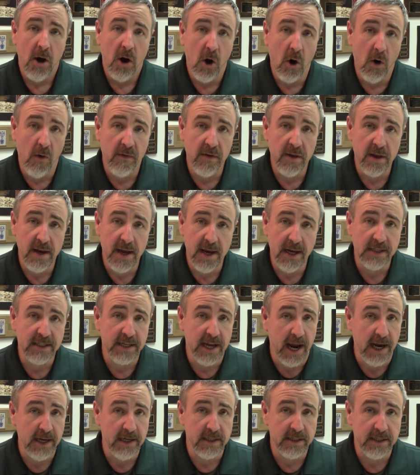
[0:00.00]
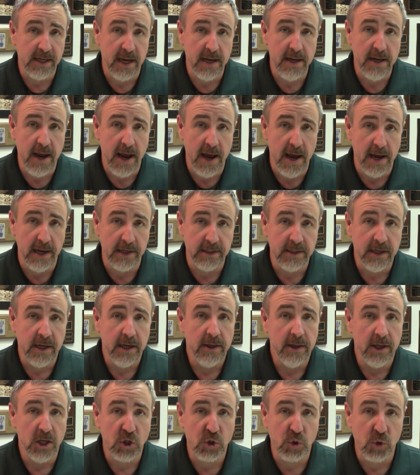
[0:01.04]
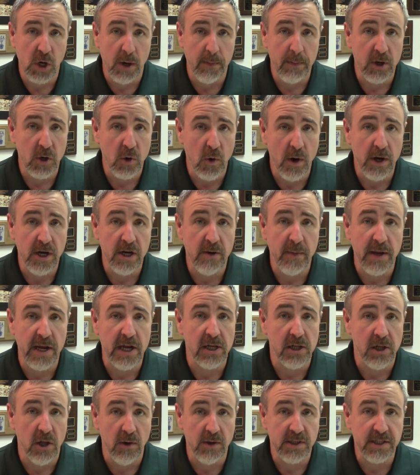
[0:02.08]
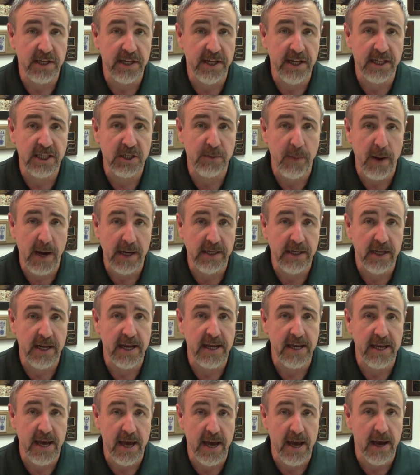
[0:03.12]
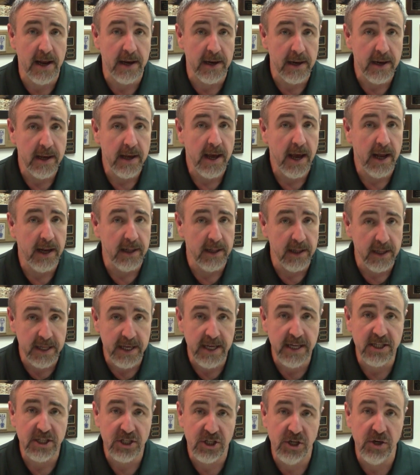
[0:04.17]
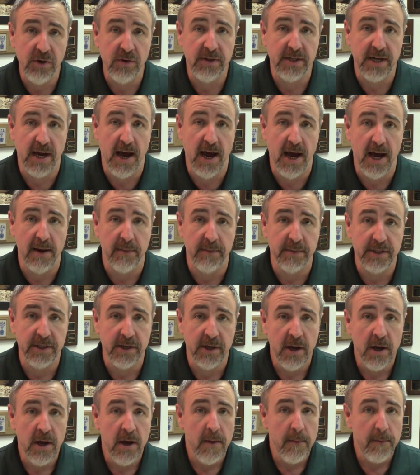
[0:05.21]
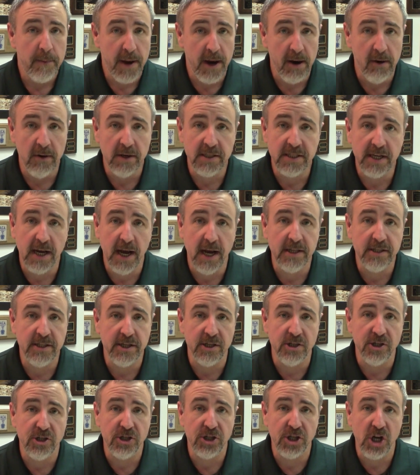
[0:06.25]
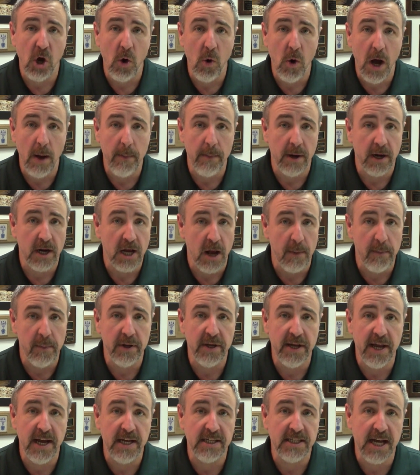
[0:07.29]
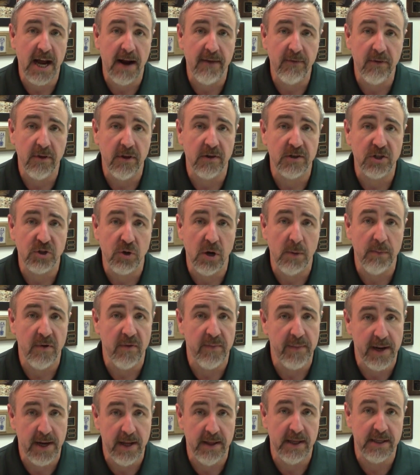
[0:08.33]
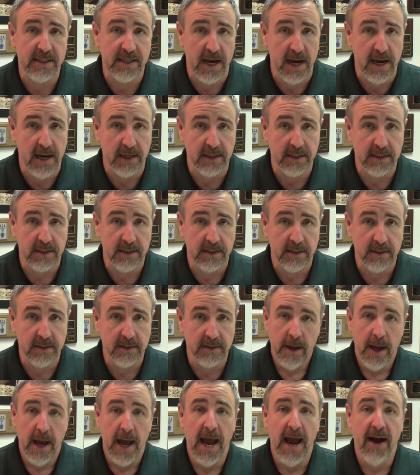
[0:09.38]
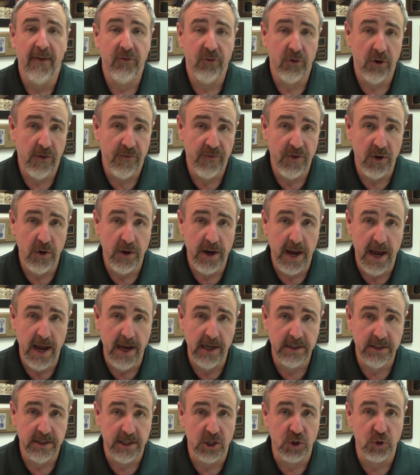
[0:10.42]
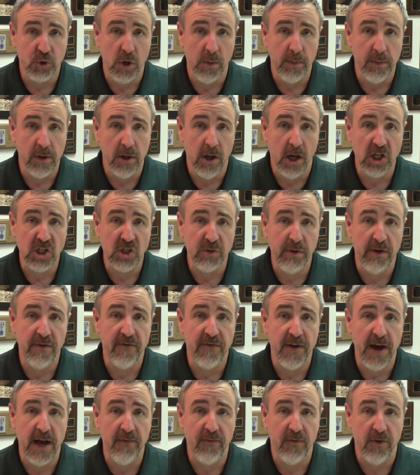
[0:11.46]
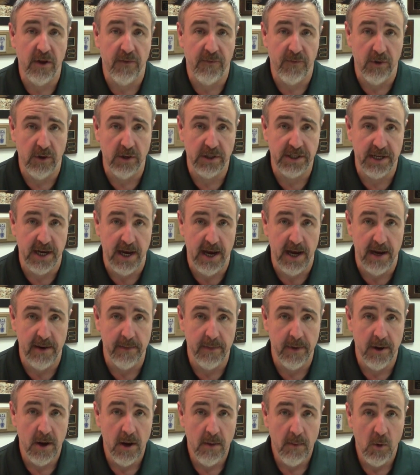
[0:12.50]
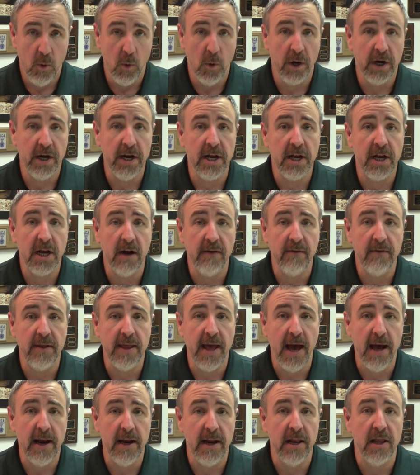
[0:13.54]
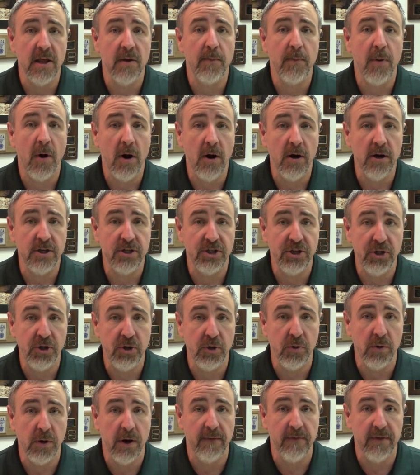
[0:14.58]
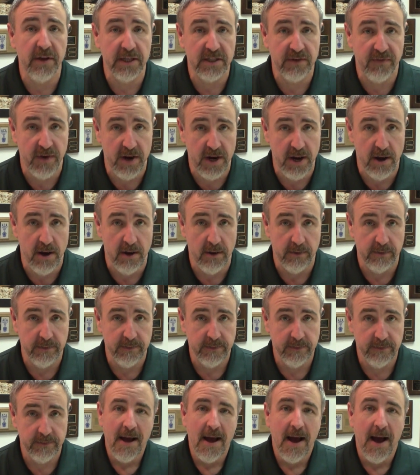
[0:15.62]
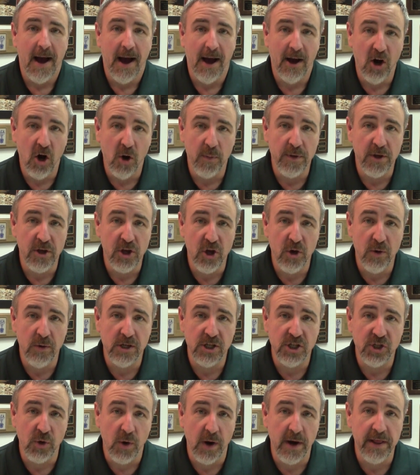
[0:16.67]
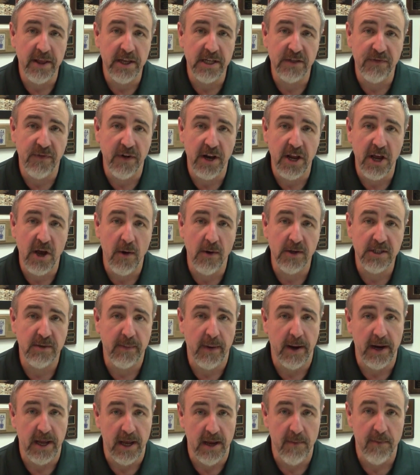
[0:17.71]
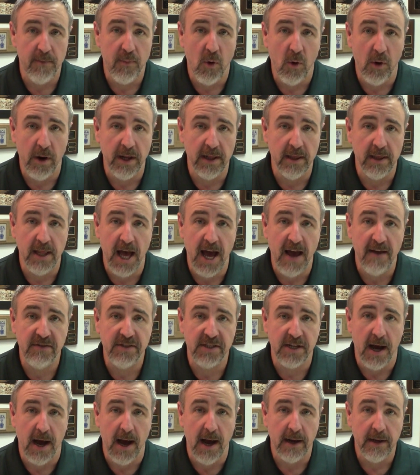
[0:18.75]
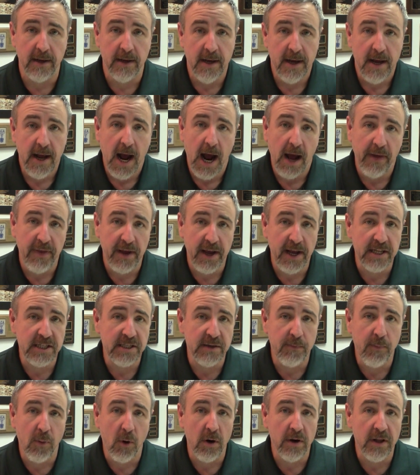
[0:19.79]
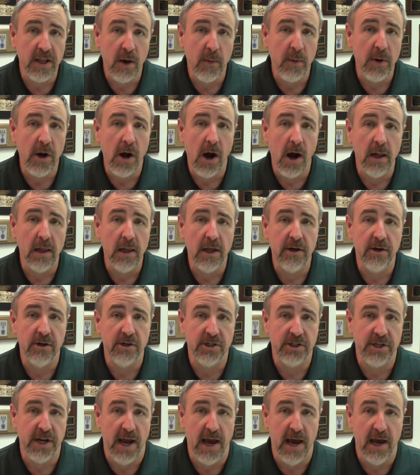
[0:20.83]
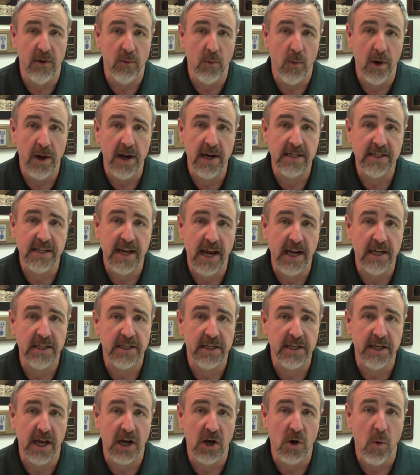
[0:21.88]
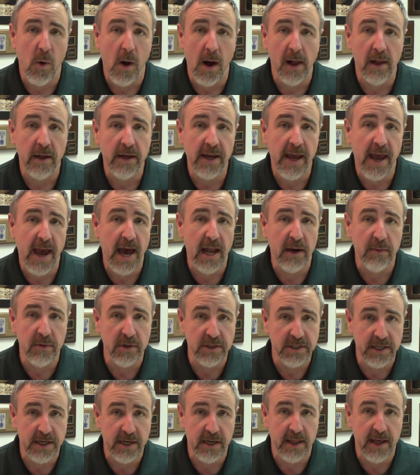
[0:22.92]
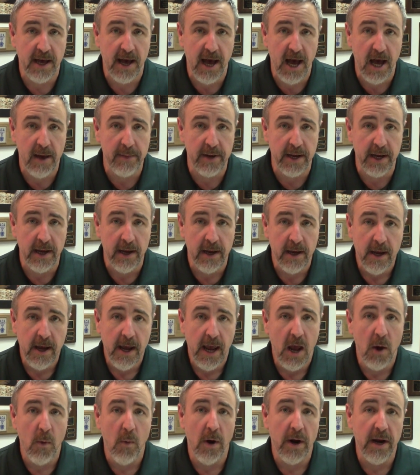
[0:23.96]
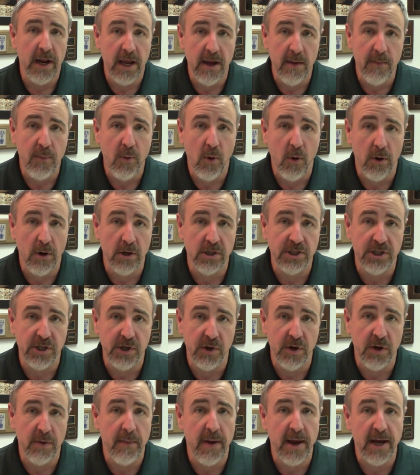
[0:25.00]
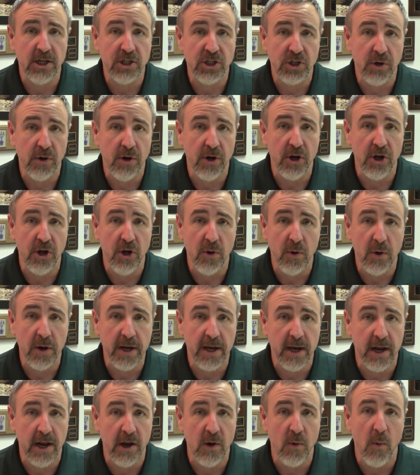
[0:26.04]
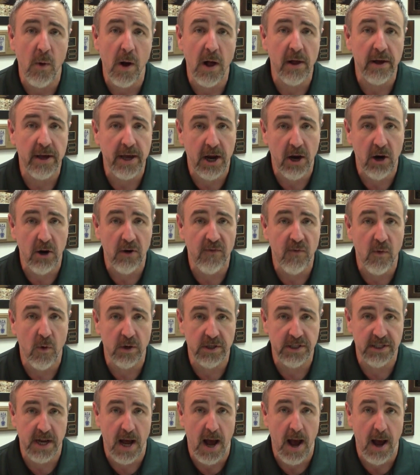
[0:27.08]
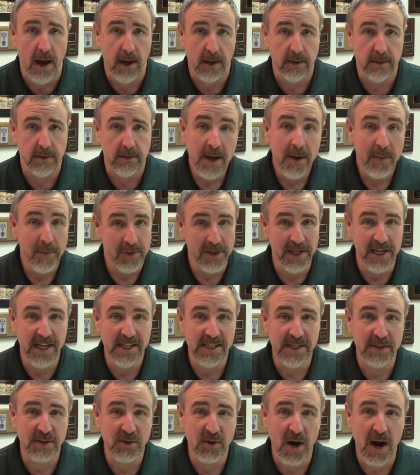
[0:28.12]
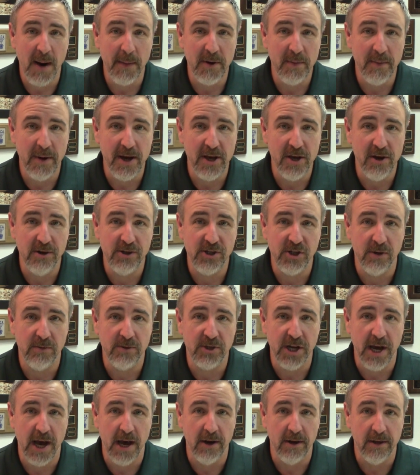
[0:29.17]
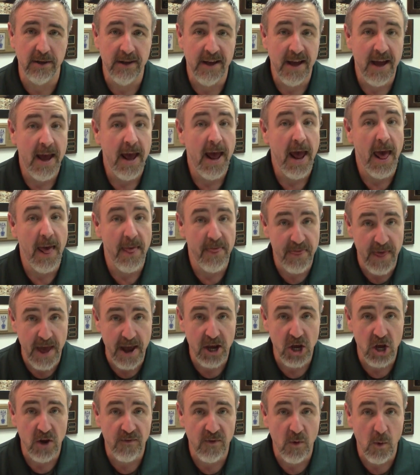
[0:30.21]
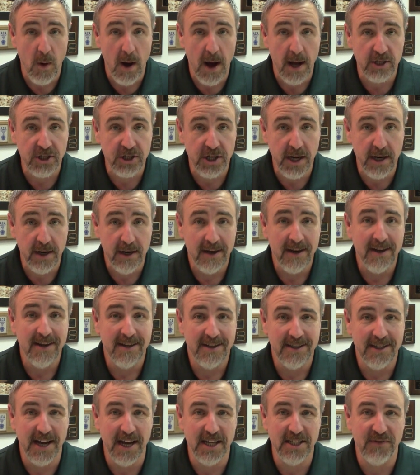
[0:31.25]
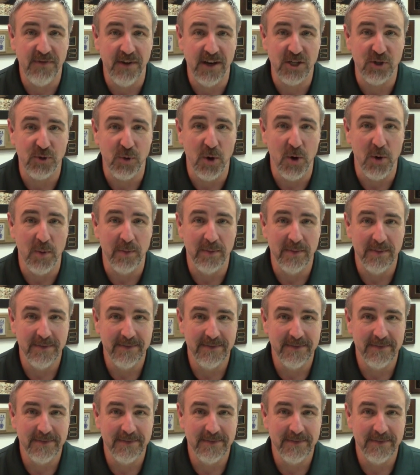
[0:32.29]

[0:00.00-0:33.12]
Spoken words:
Over the next 8 to 10 days, the shrimp are going to be closely inspected again, at least 2 times. Parasites can show up a couple days after the shrimp have been in the tanks. After a few days, the shrimp will also be fed for the first time, but we're going to cover that in the part 2 of this video. I hope that you enjoy these videos about importing livestock. I think it's important that we all understand what it takes to get quality animals into the hobby and what importers do to make sure that you're getting well cared for stock. Please subscribe to my YouTube channel, and thank you for watching Ted's Fish Room.